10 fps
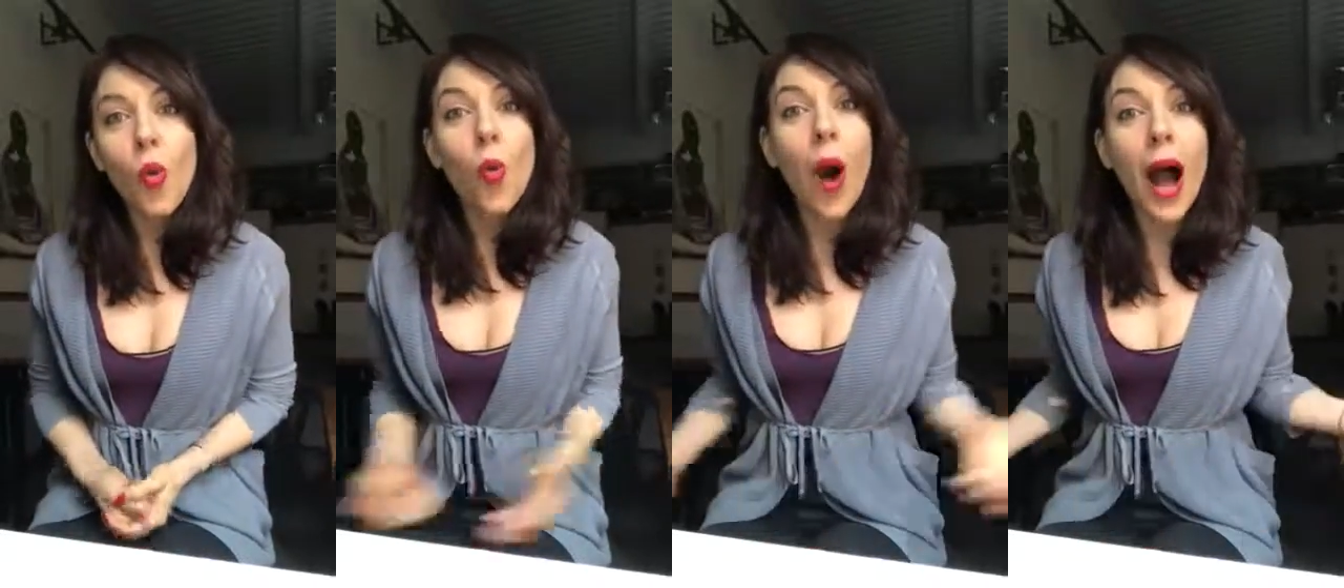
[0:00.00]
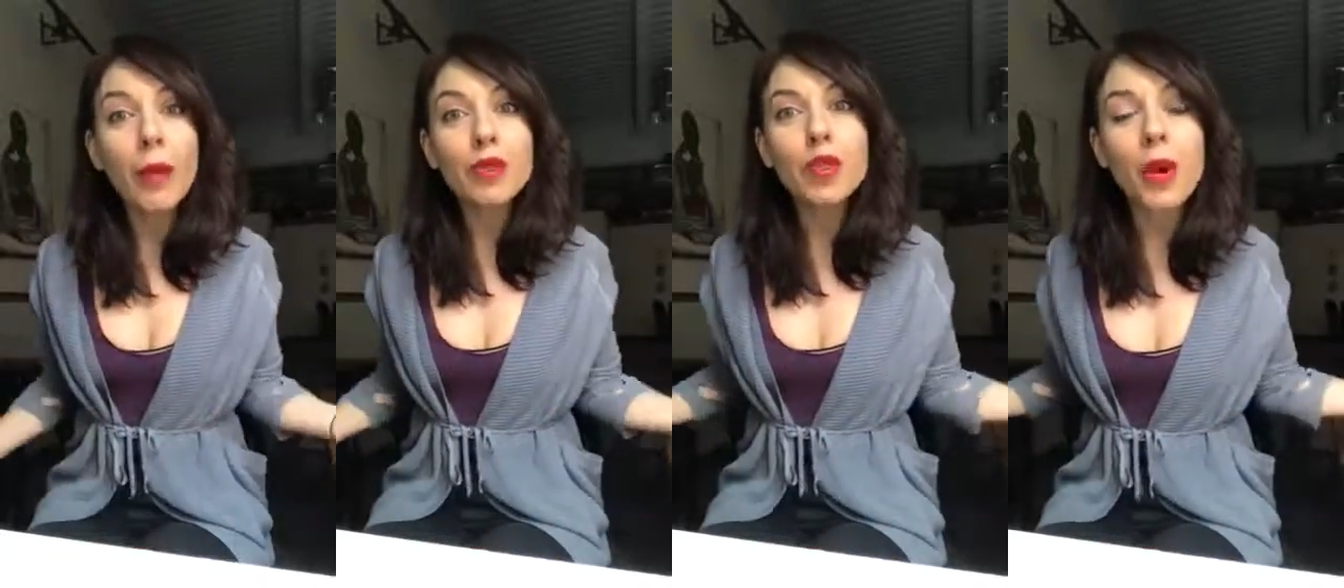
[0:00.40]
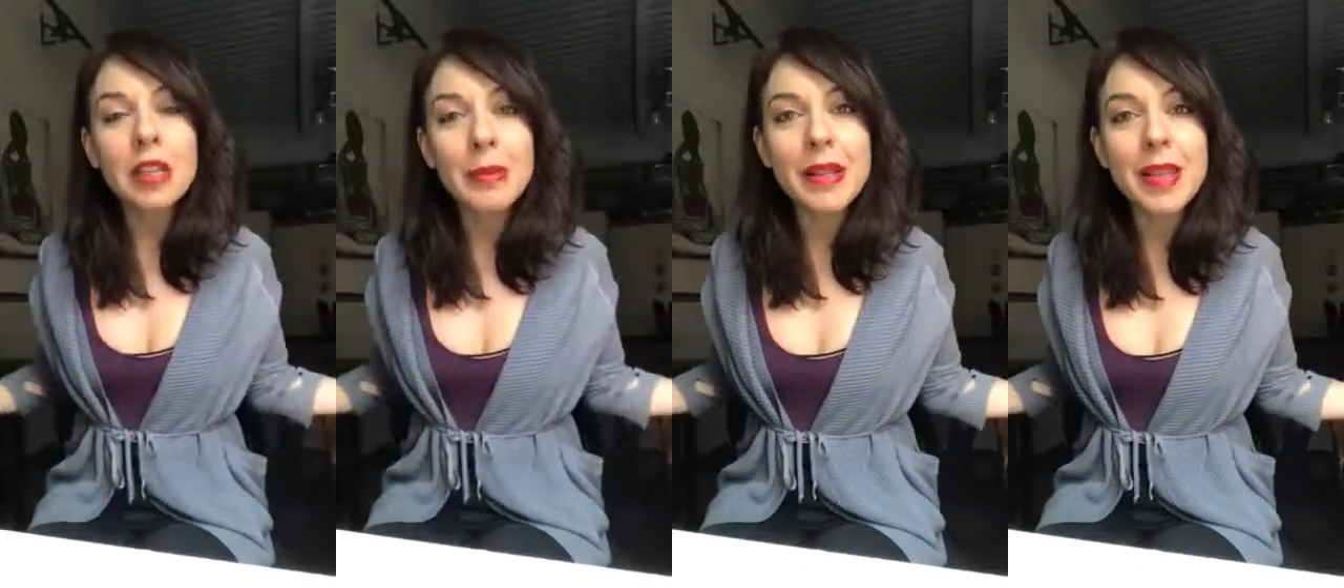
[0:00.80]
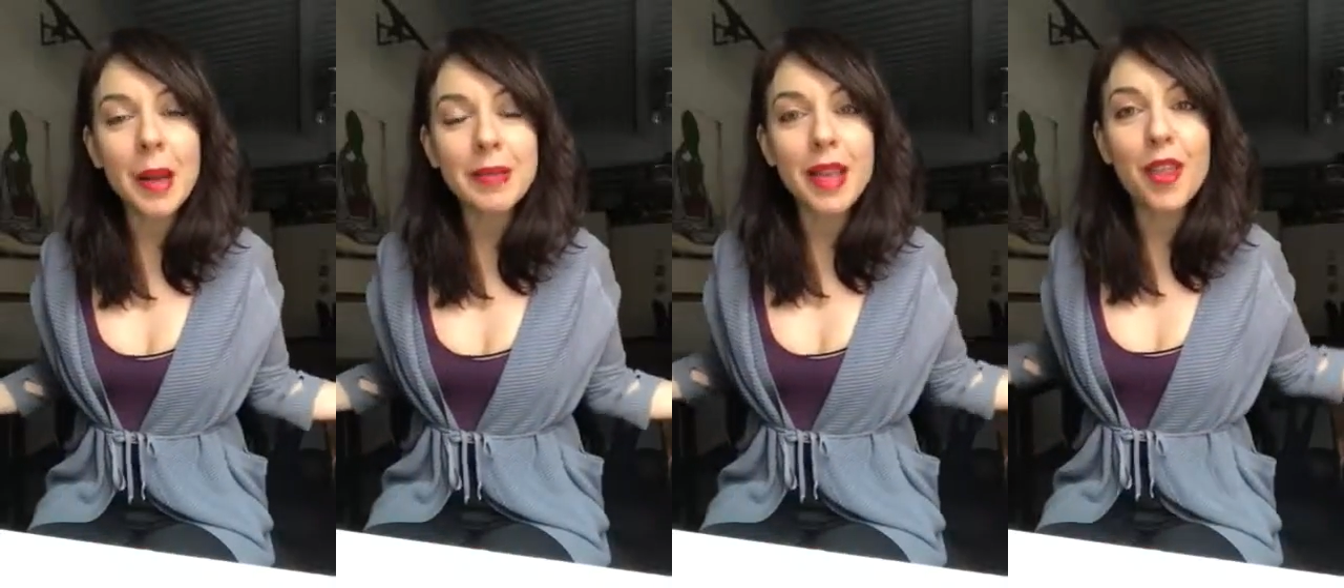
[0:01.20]
why would you want to spend
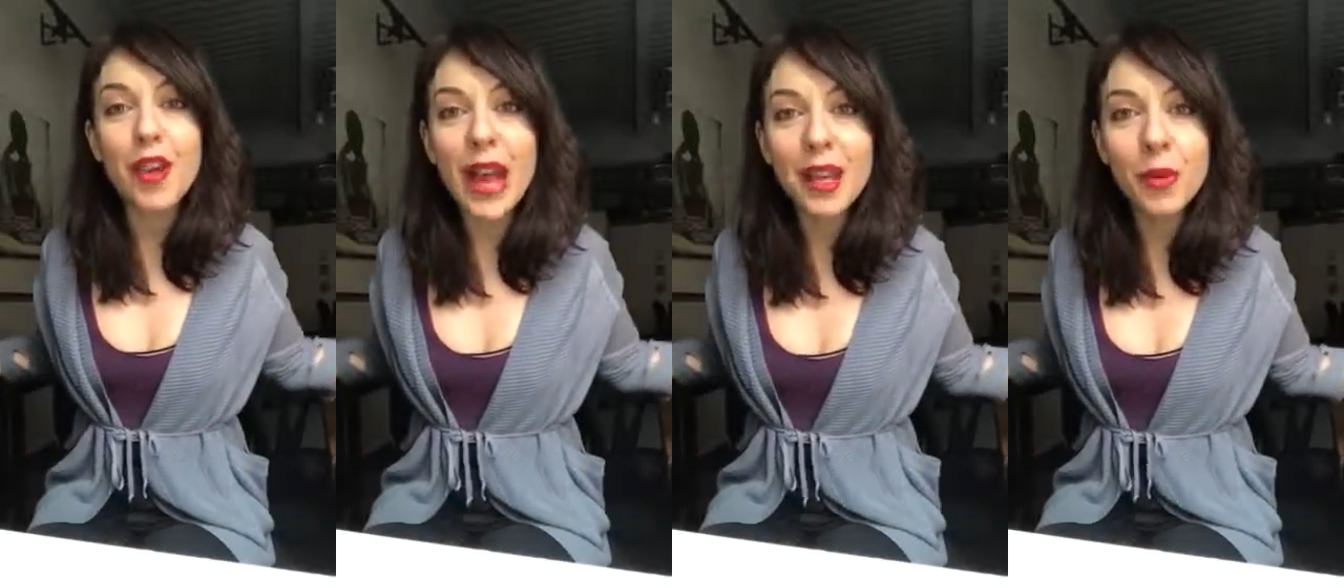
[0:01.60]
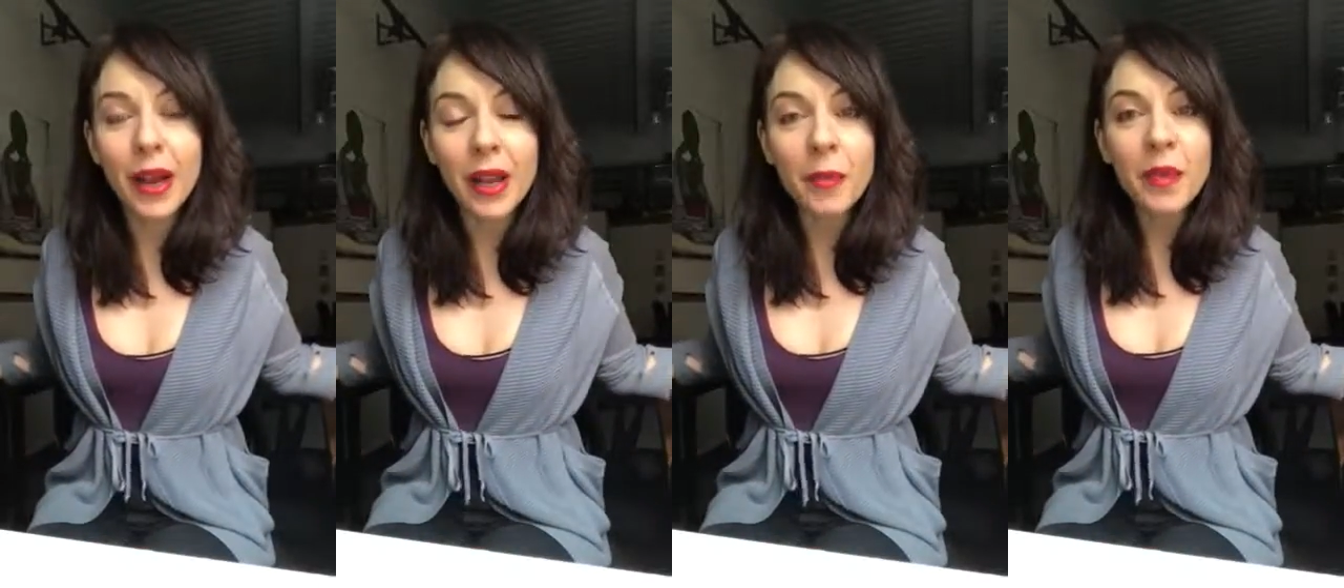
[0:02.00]
time together anyway?